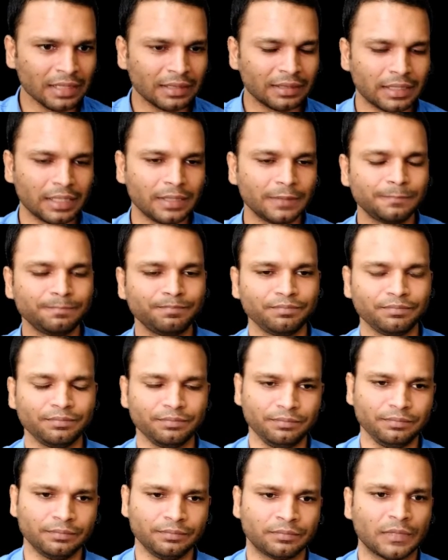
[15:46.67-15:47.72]
Then
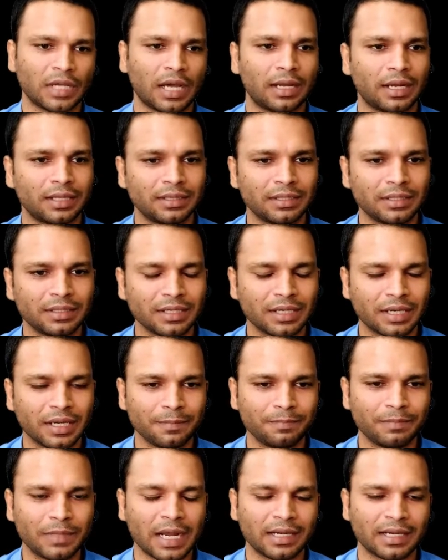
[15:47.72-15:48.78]
another
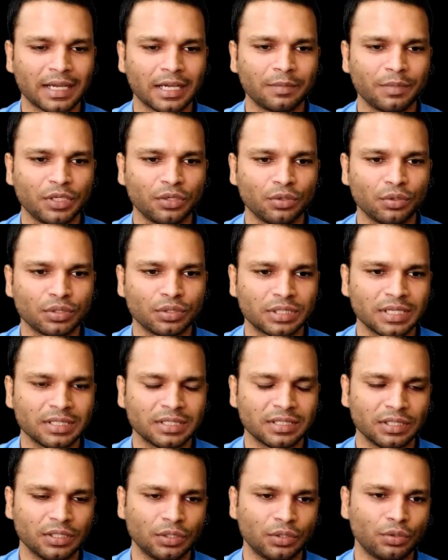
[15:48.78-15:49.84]
grip that can be used is
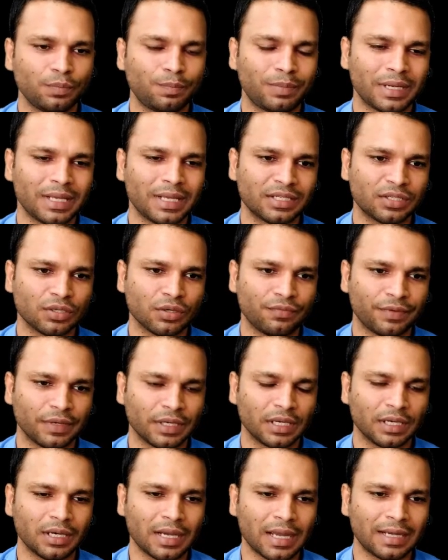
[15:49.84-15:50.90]
you place your
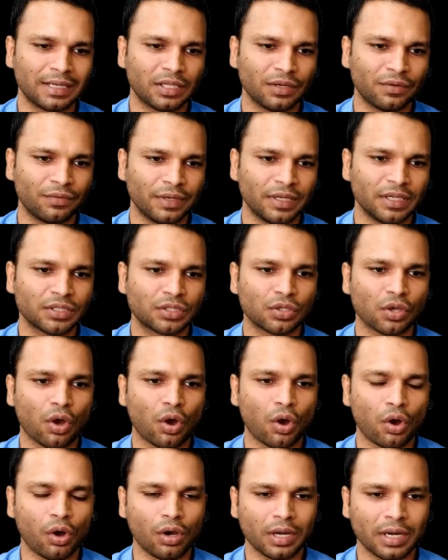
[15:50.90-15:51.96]
finger at the wings
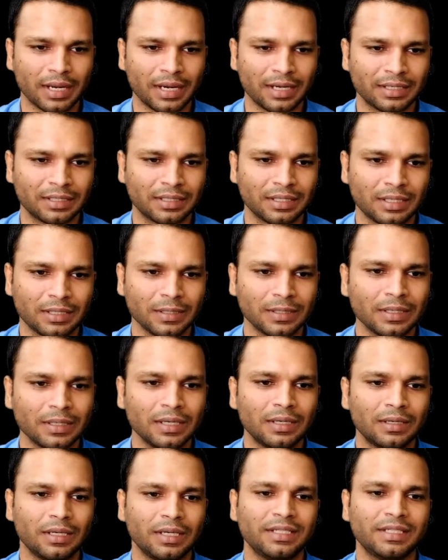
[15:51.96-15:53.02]
or at the
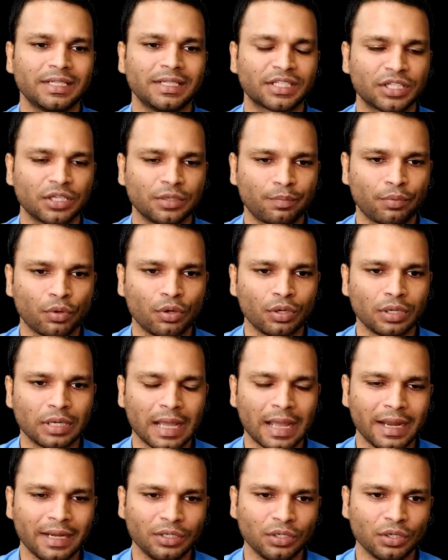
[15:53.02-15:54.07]
injection port
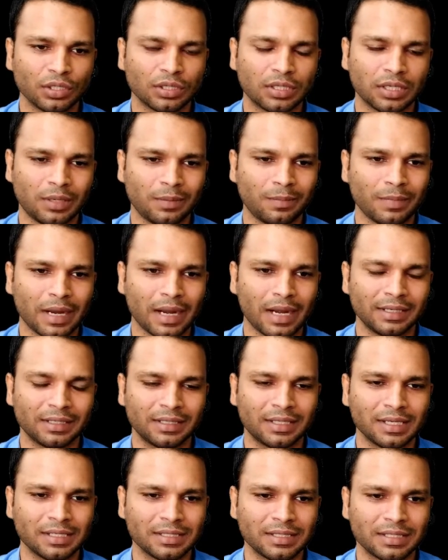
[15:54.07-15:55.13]
and your thumb at
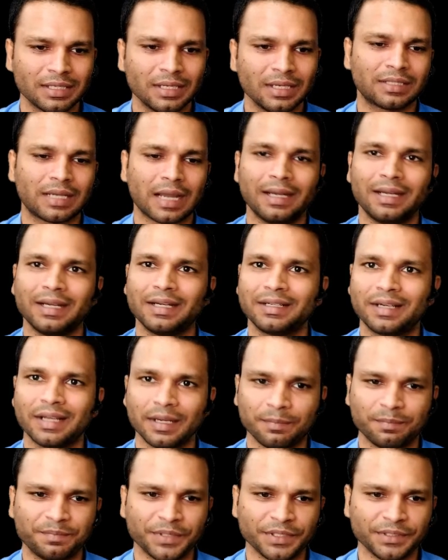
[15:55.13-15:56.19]
this stylet
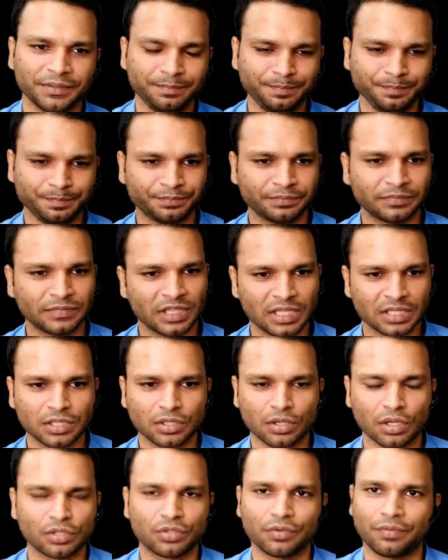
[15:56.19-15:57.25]
grip. This is
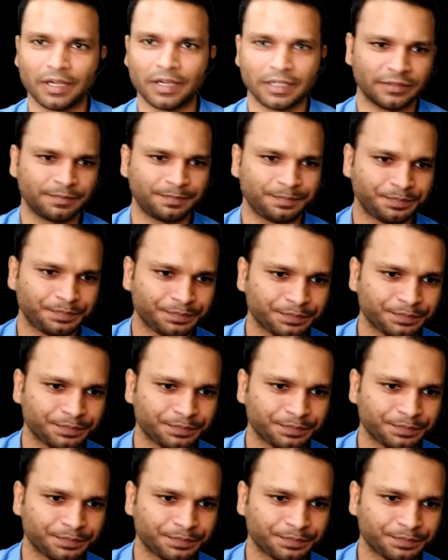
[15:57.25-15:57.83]
also fine.